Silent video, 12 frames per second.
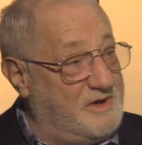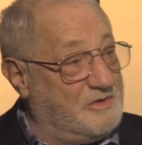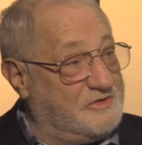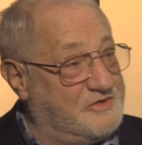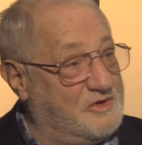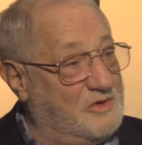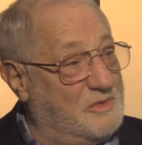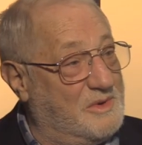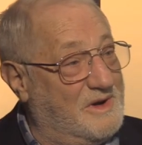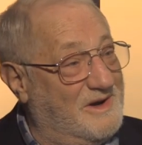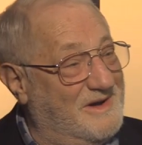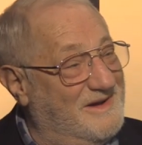we walked thing.
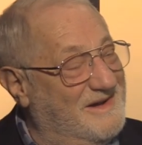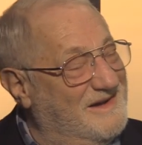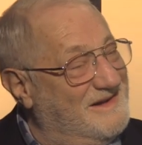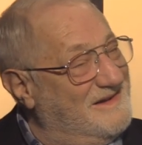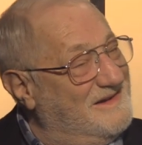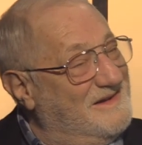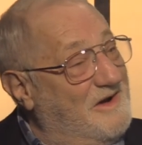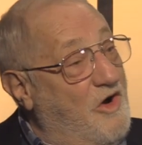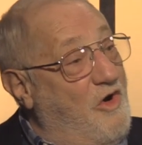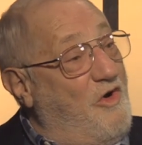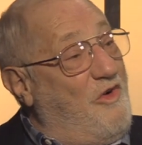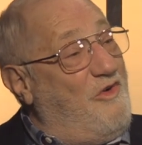all the way back
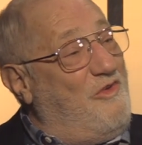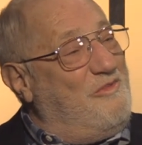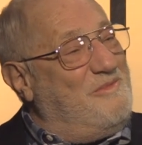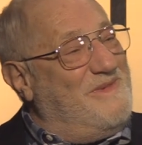up, and oh we